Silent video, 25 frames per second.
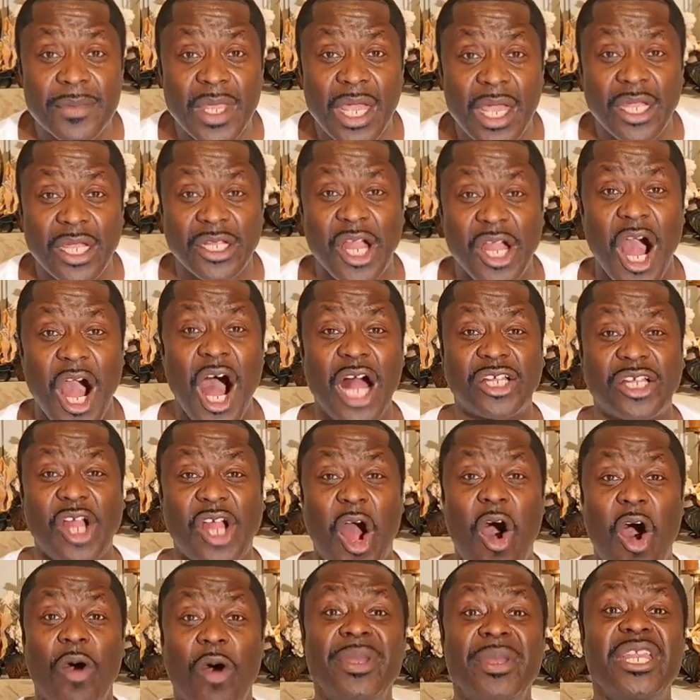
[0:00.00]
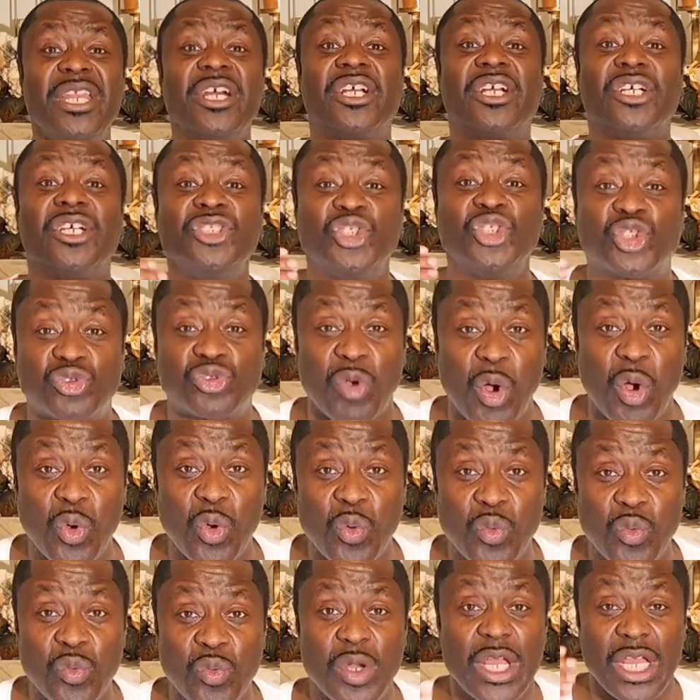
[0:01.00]
God called me to
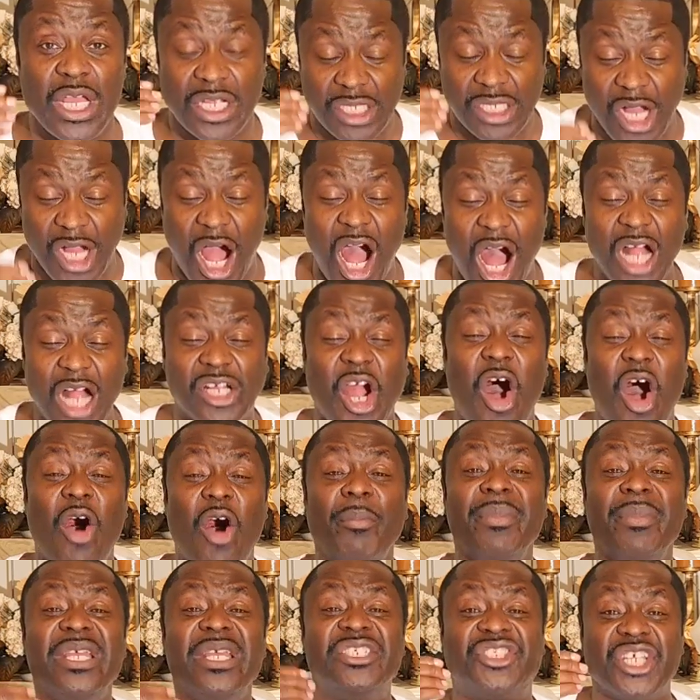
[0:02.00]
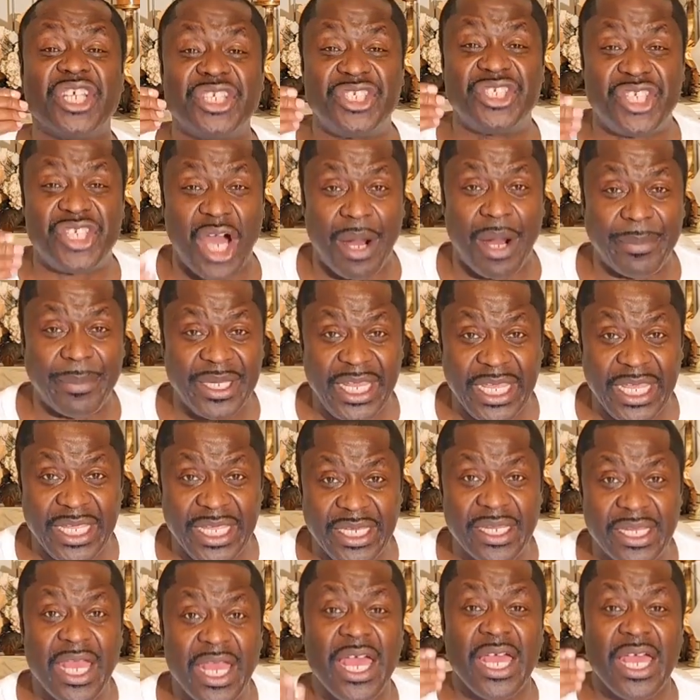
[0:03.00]
control. God called me to
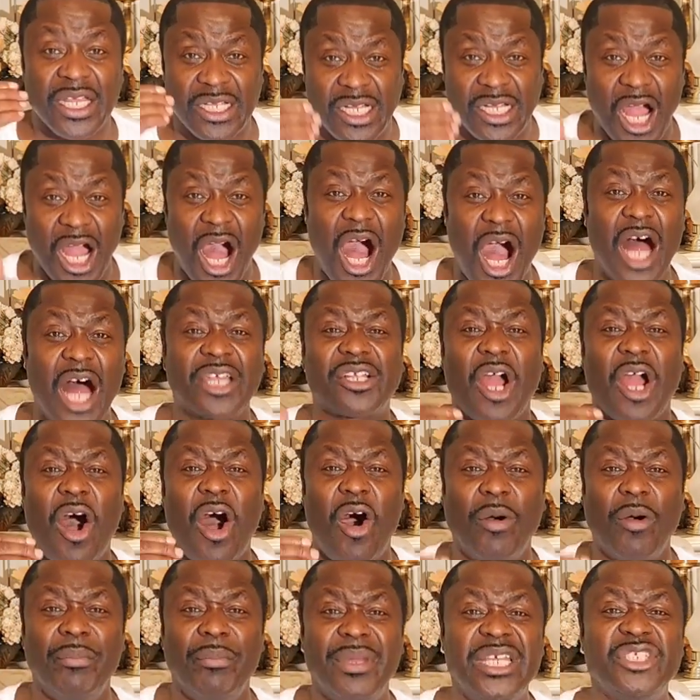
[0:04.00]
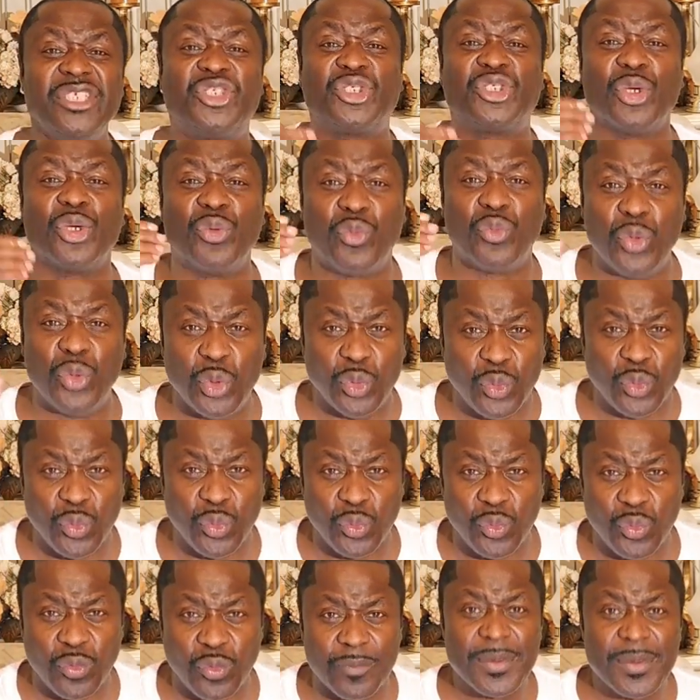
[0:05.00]
dominate. God called me to
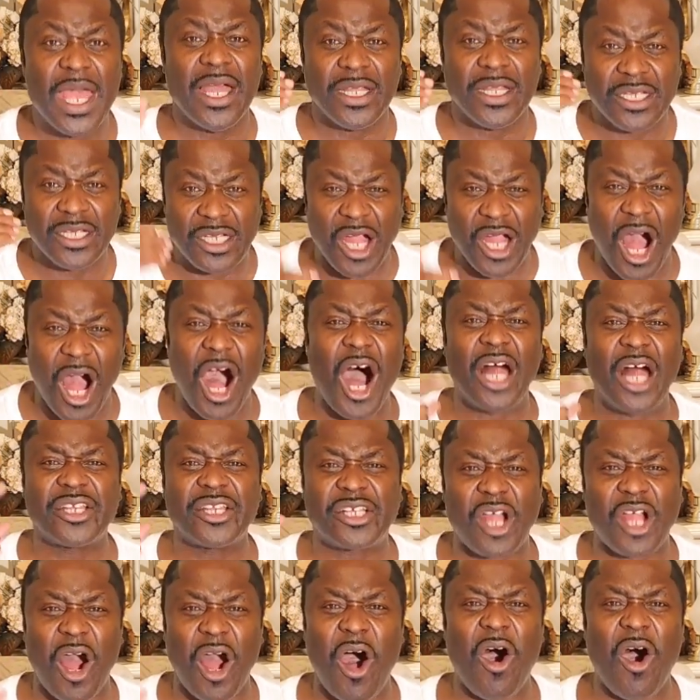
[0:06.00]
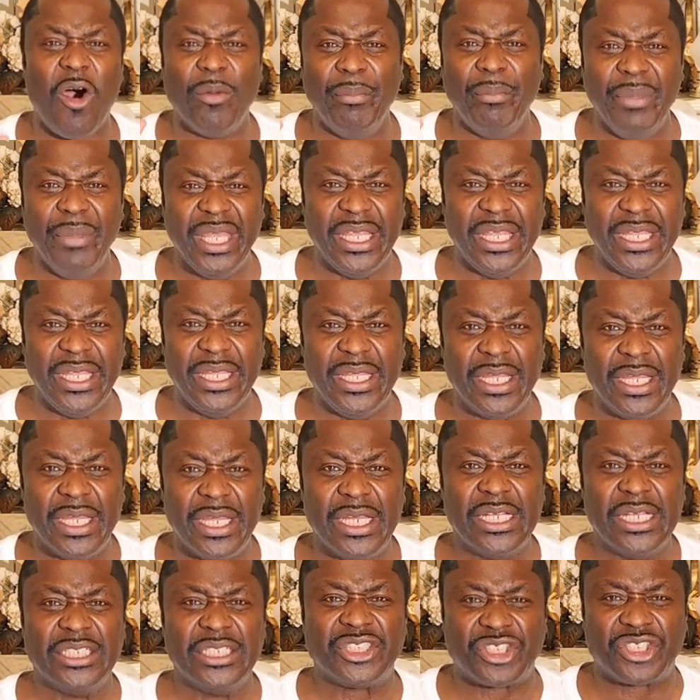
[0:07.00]
rule. God called me
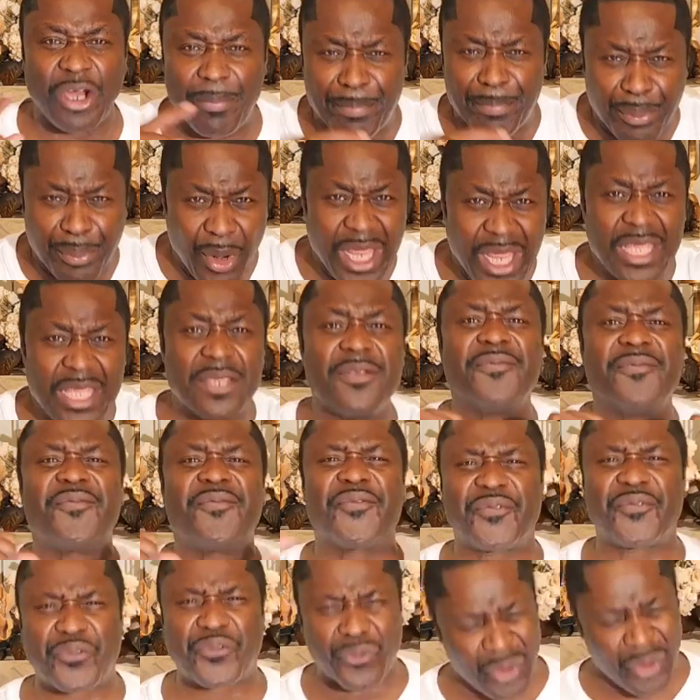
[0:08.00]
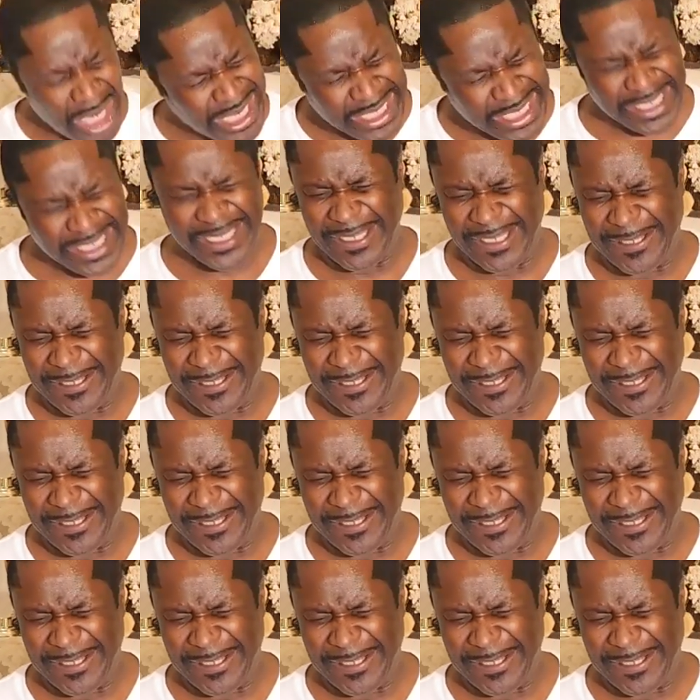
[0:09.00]
to break free